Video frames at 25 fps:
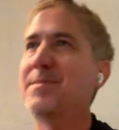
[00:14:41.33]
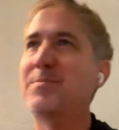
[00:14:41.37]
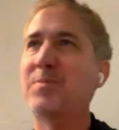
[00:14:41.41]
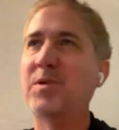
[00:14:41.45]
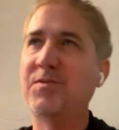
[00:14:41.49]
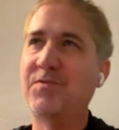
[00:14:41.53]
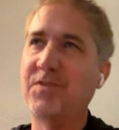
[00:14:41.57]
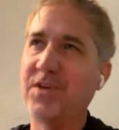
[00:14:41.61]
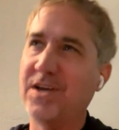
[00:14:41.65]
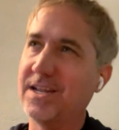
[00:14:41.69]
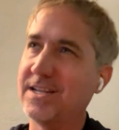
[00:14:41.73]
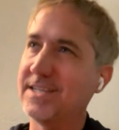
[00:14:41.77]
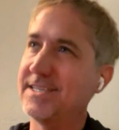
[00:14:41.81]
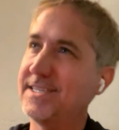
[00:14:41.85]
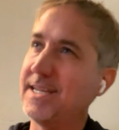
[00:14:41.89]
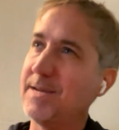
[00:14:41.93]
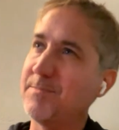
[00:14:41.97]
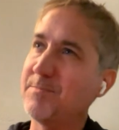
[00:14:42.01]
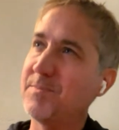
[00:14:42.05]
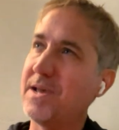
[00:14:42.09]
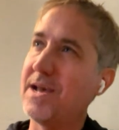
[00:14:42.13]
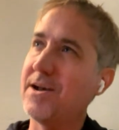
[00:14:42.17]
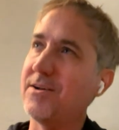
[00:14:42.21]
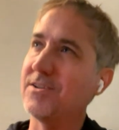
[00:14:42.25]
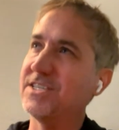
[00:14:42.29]
but if you kind of
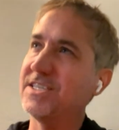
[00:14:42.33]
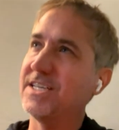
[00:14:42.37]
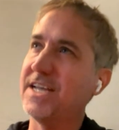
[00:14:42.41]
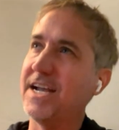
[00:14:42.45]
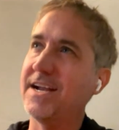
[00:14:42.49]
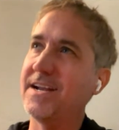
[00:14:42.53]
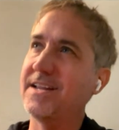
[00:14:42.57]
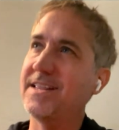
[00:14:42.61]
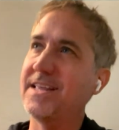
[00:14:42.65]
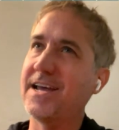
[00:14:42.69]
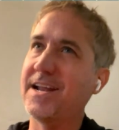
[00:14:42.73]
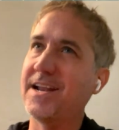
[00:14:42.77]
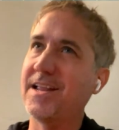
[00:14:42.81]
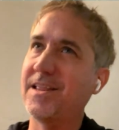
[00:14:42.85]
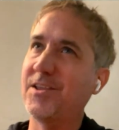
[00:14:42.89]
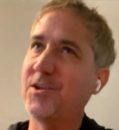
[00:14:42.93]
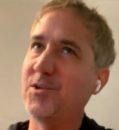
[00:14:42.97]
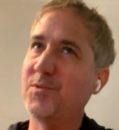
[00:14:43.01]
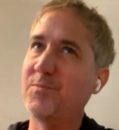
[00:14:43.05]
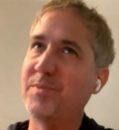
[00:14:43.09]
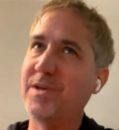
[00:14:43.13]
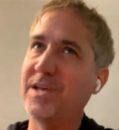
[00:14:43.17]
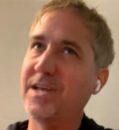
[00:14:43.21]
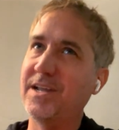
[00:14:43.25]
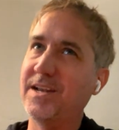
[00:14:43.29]
step outside of that a
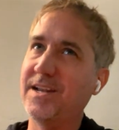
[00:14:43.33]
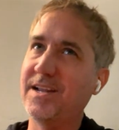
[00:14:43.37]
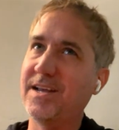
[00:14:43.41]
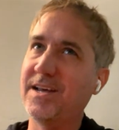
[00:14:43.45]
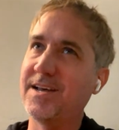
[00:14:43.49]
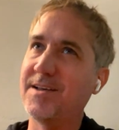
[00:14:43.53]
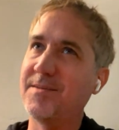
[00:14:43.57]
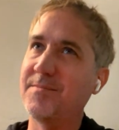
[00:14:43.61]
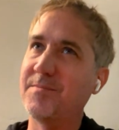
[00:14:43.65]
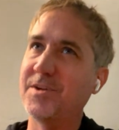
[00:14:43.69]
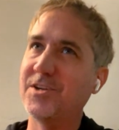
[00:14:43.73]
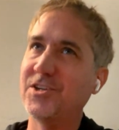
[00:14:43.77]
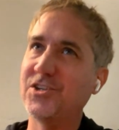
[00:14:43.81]
little bit um,